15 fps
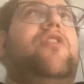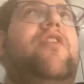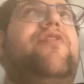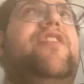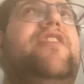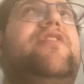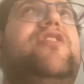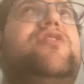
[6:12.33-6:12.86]
I
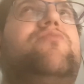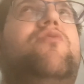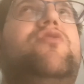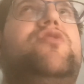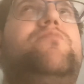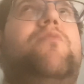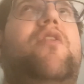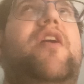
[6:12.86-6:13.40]
think the
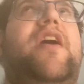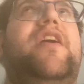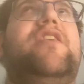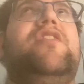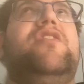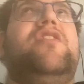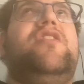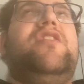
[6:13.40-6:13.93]
Swans by
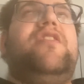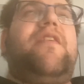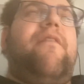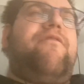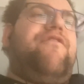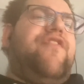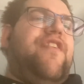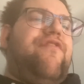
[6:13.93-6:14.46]

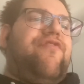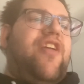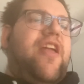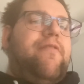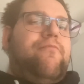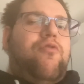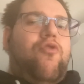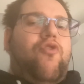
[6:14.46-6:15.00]

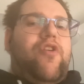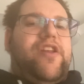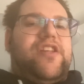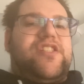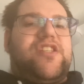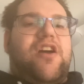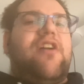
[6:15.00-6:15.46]
15 points.